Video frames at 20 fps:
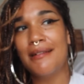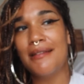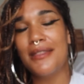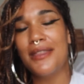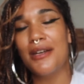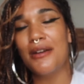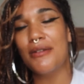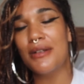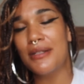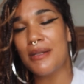
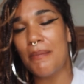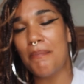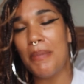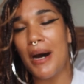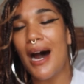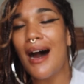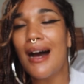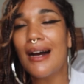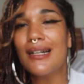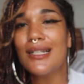there is a
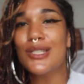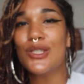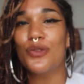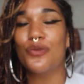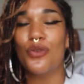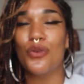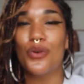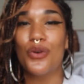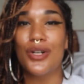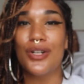box
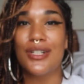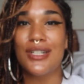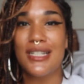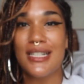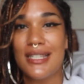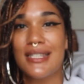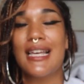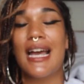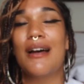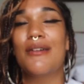for
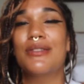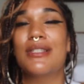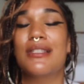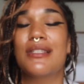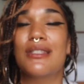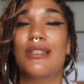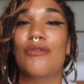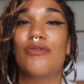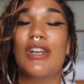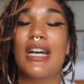discounts
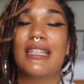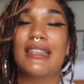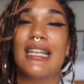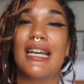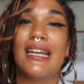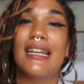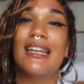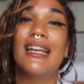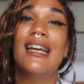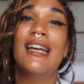and stuff like
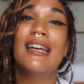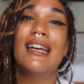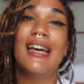that.